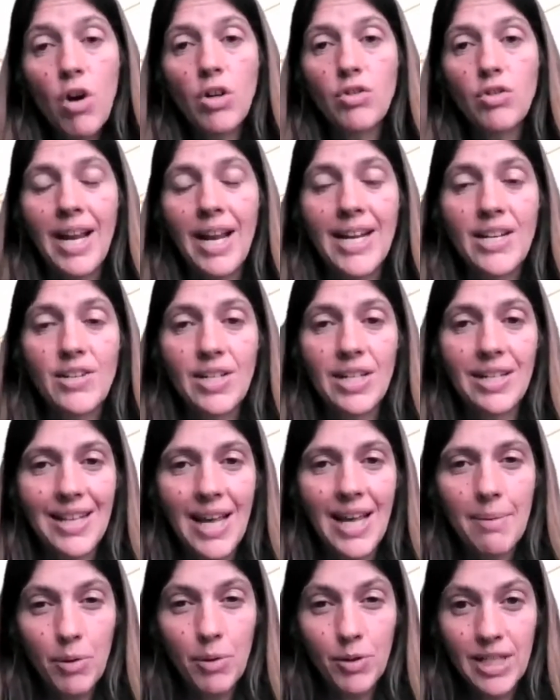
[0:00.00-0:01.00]
aging in
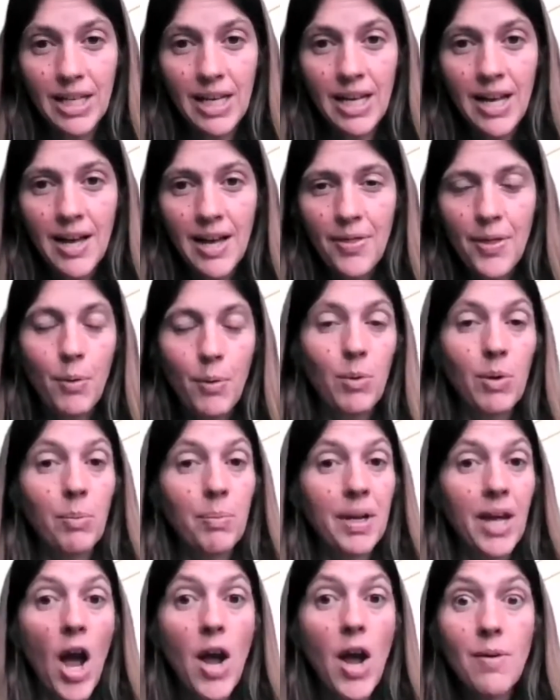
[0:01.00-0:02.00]
their body that we'll
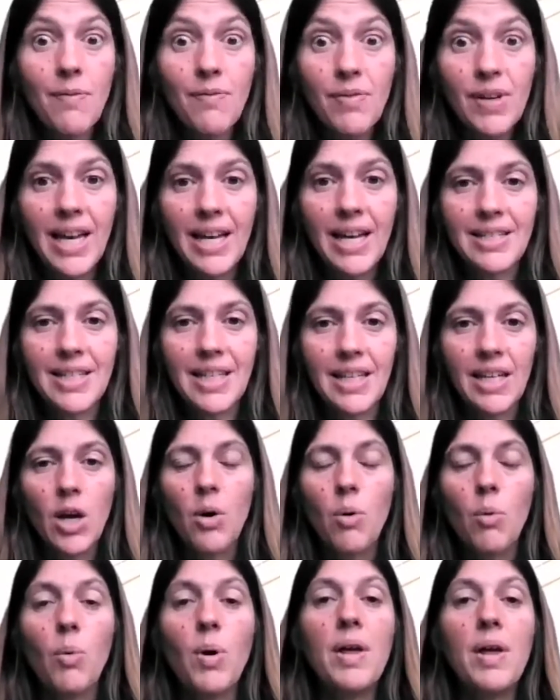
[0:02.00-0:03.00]
be hopefully getting
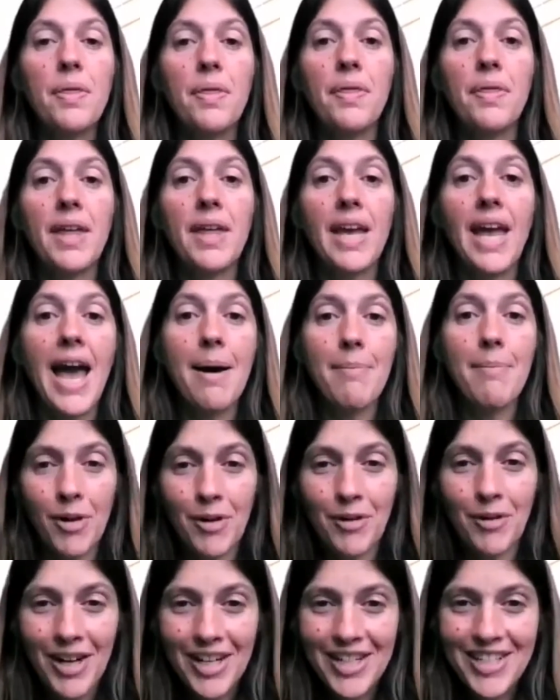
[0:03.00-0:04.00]
with the
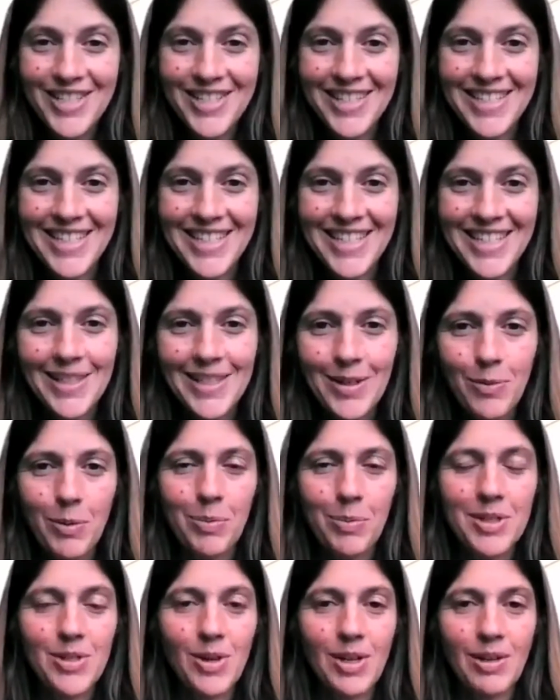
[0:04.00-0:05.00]
MRI study that we'll
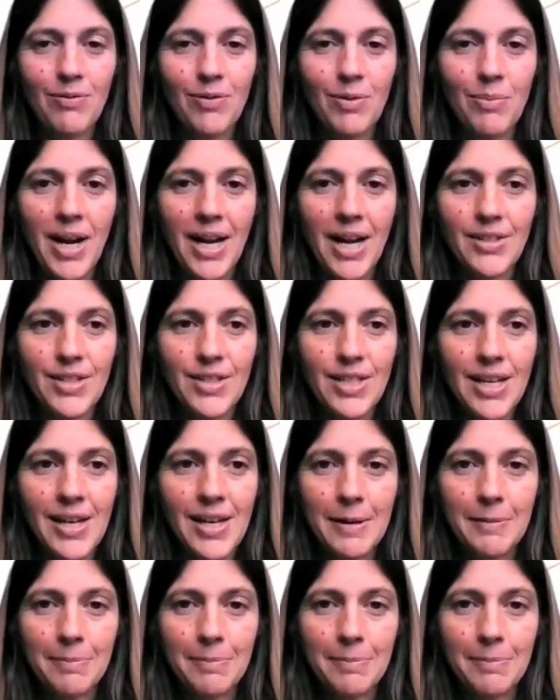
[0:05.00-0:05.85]
be doing from next year.